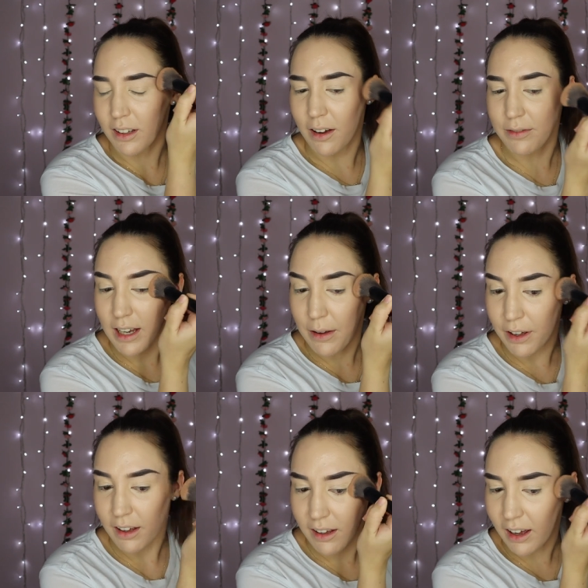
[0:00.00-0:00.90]
I've
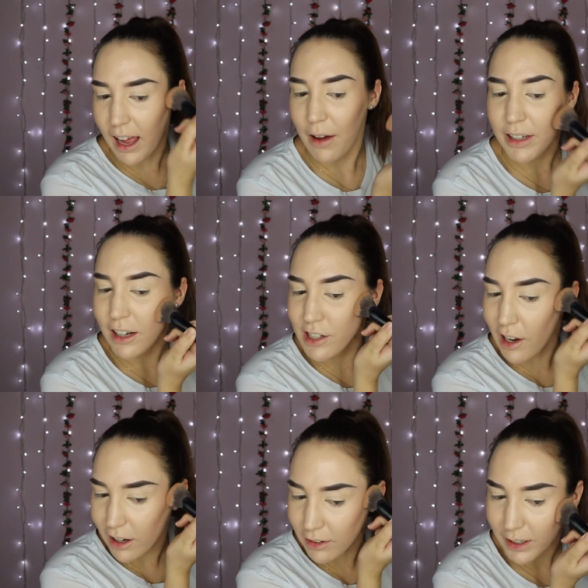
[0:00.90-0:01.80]
never, I haven't actually
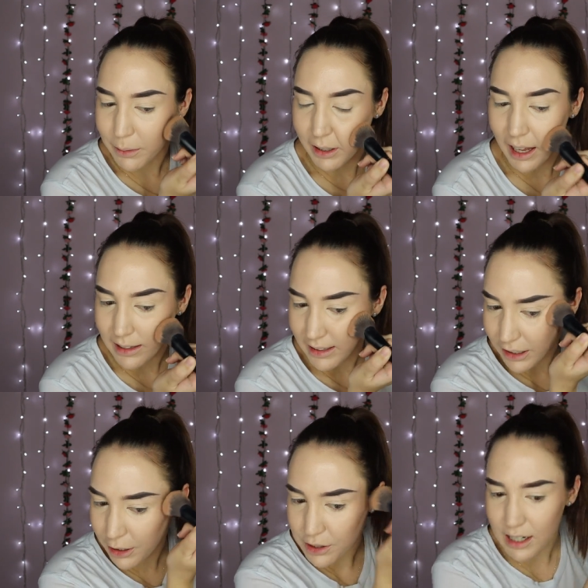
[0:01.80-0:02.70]
heard of anyone getting
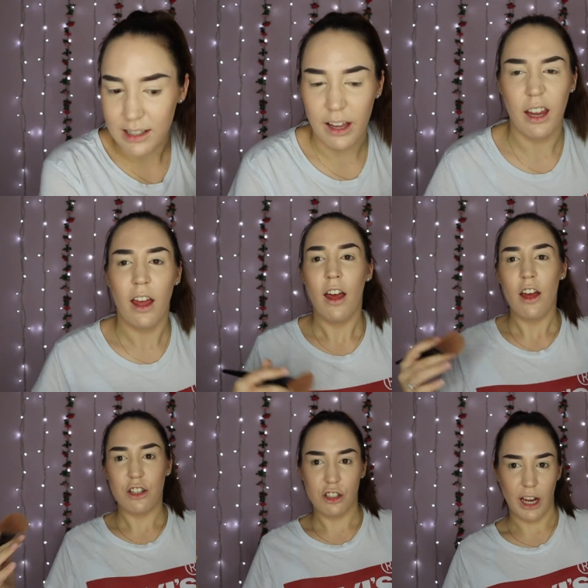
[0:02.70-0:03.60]
that. Usually it's like
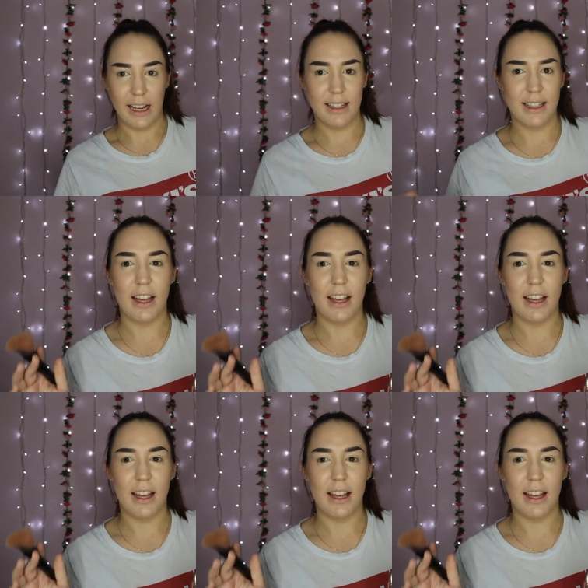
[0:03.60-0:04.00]
shakes.